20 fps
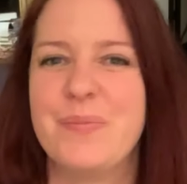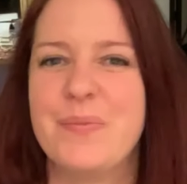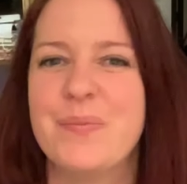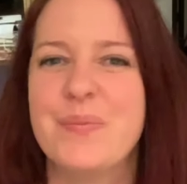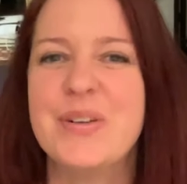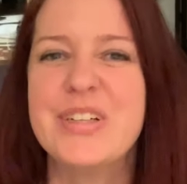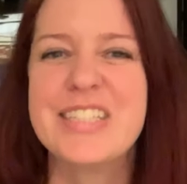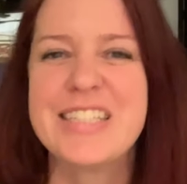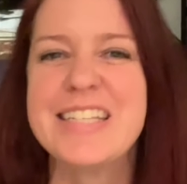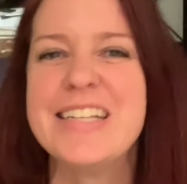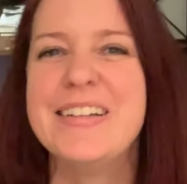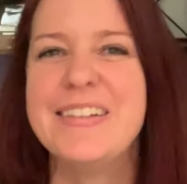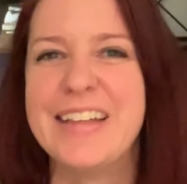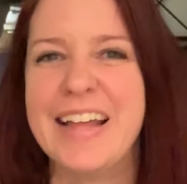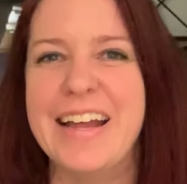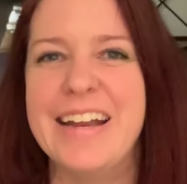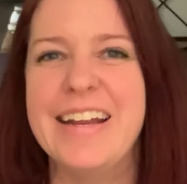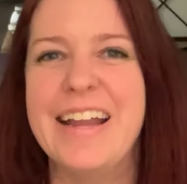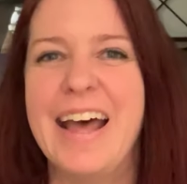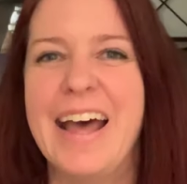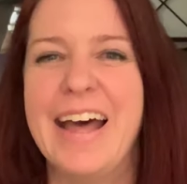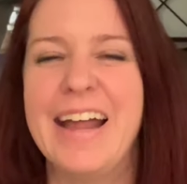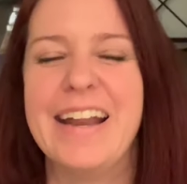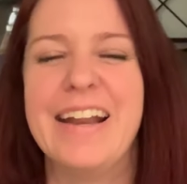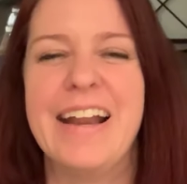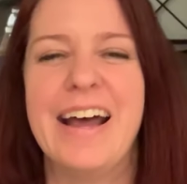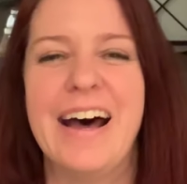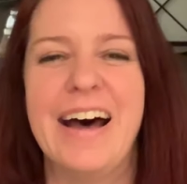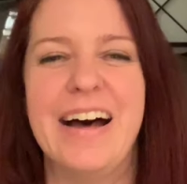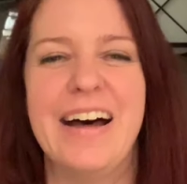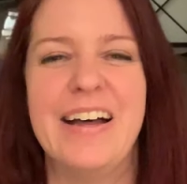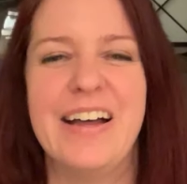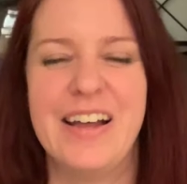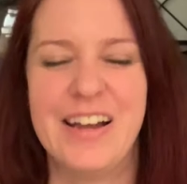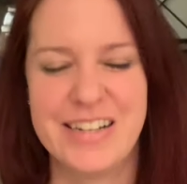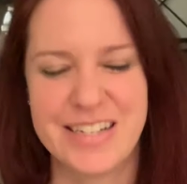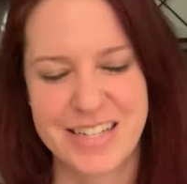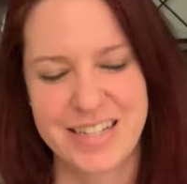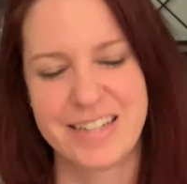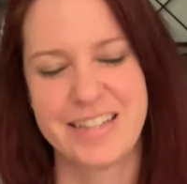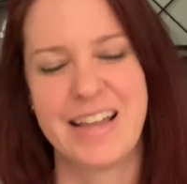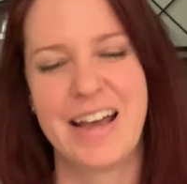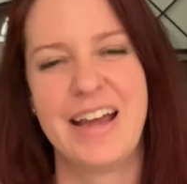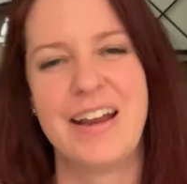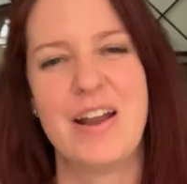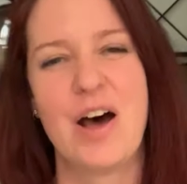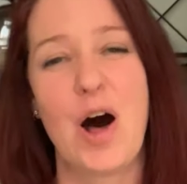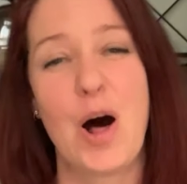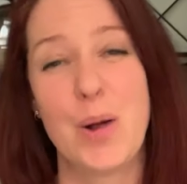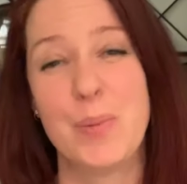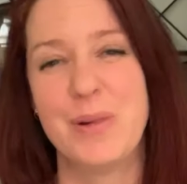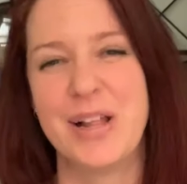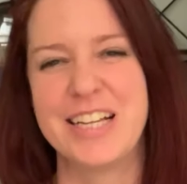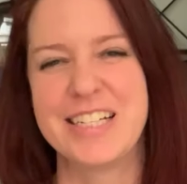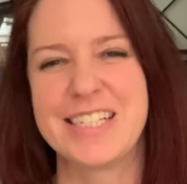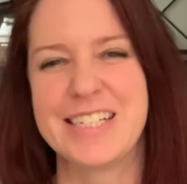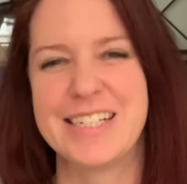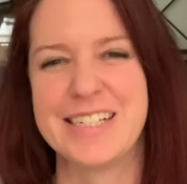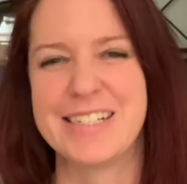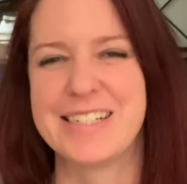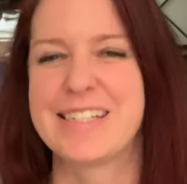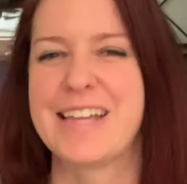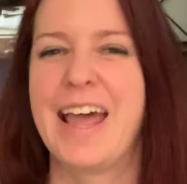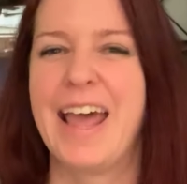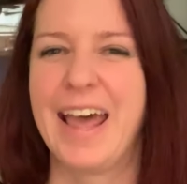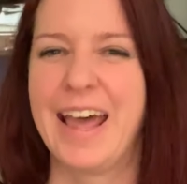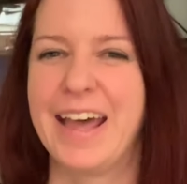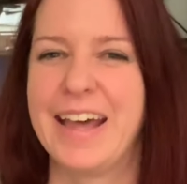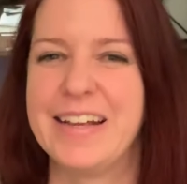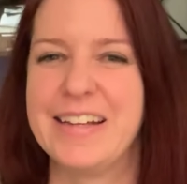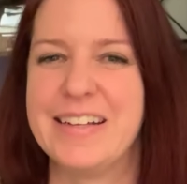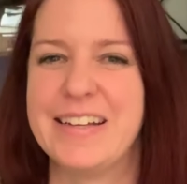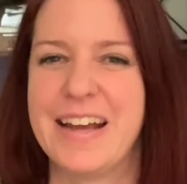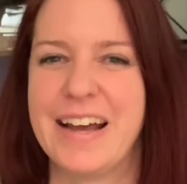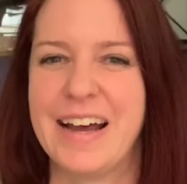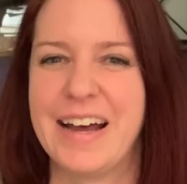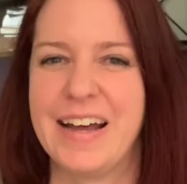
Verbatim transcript: we'll see you then. And until then, all blessings, and